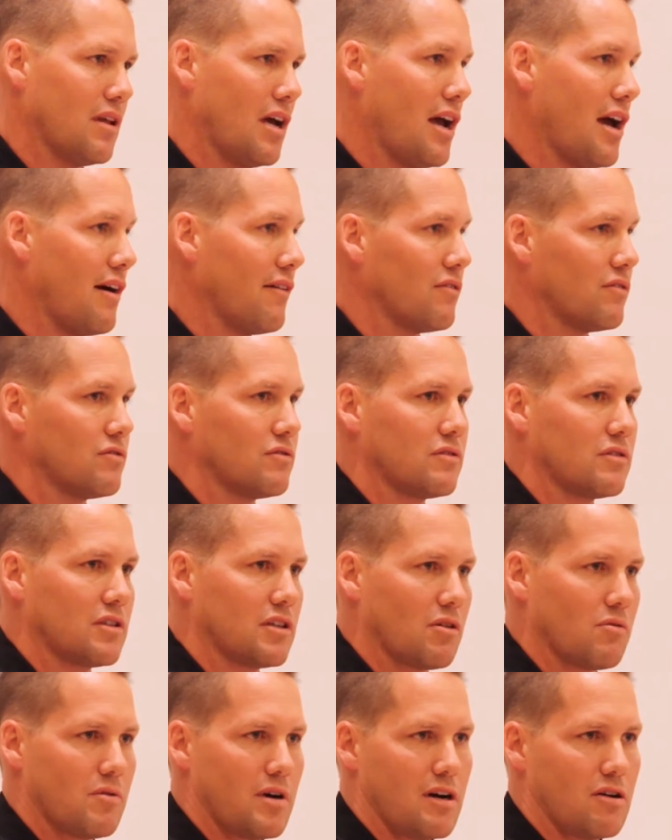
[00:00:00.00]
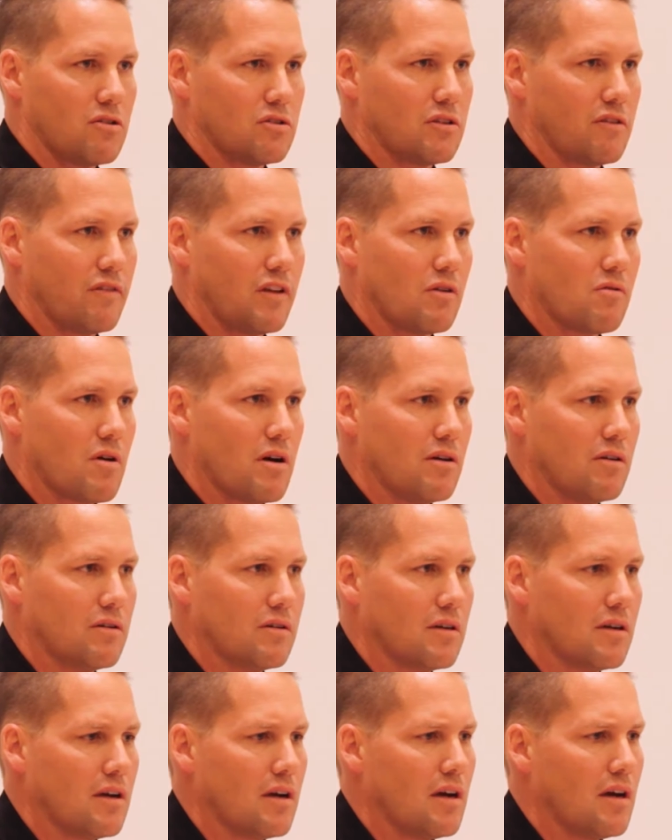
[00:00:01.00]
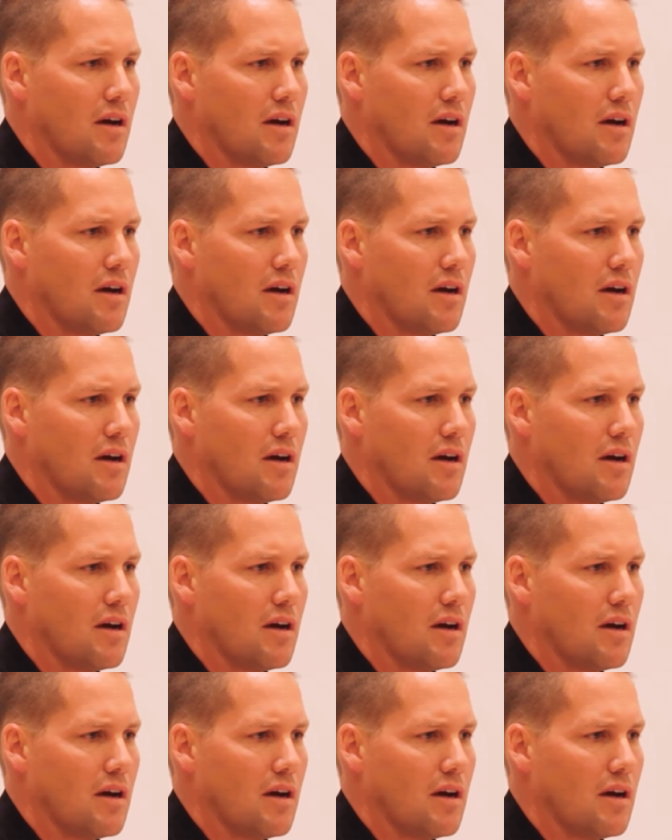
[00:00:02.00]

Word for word: They have careers of their own